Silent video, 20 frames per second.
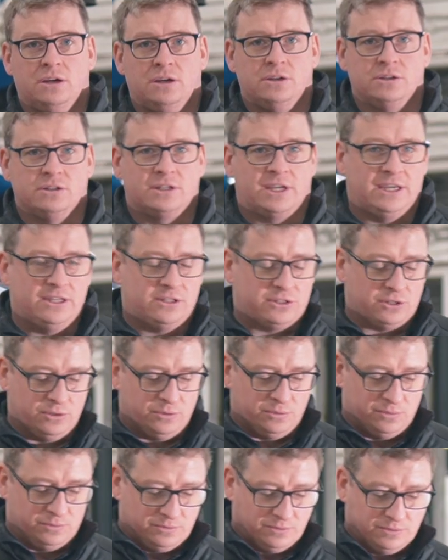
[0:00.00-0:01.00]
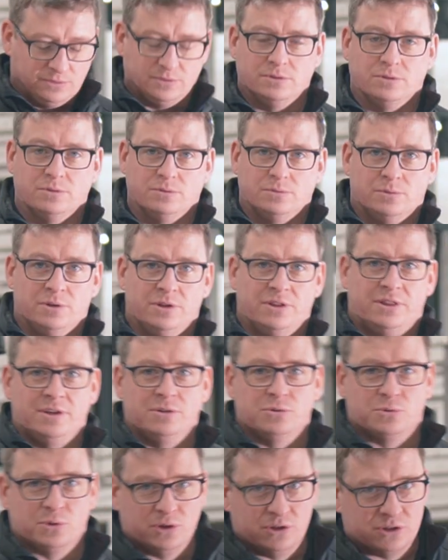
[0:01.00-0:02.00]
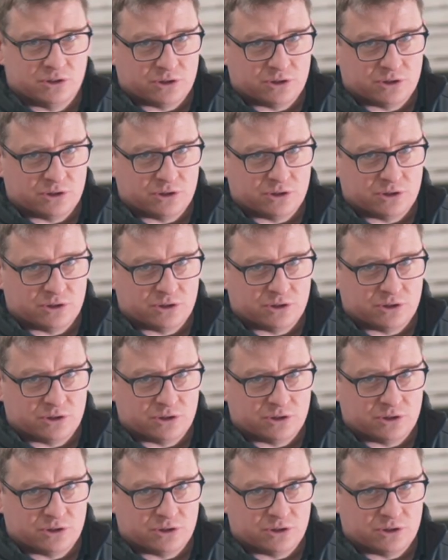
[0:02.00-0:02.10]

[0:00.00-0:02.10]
Okay, so one of the things we're going to